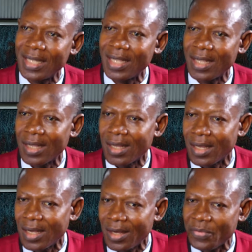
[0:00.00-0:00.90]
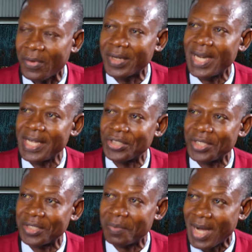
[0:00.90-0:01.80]
the foreign
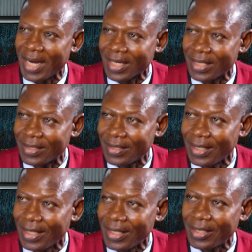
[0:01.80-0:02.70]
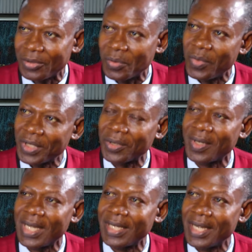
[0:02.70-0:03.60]
exchange market to make sure
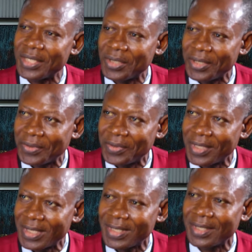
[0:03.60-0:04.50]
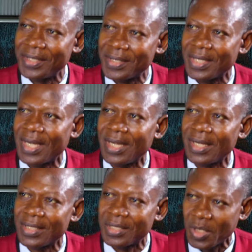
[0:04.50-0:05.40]
that the exchange rate is
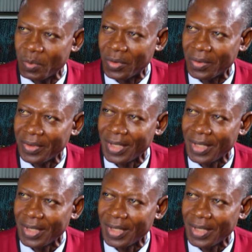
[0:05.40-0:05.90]
stable.